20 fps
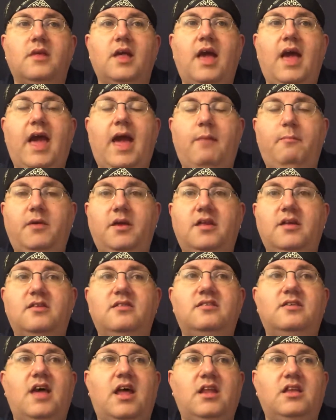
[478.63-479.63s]
happiness,
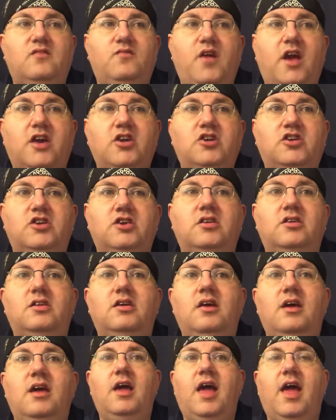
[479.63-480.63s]
satisfaction,
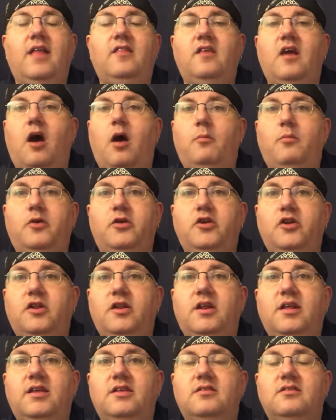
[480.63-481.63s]
and the
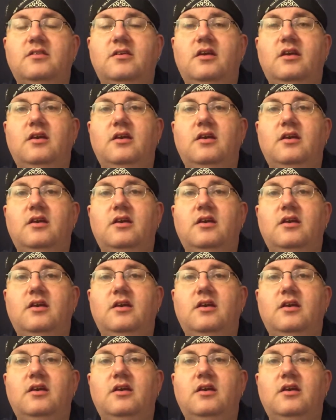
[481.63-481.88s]
opportunities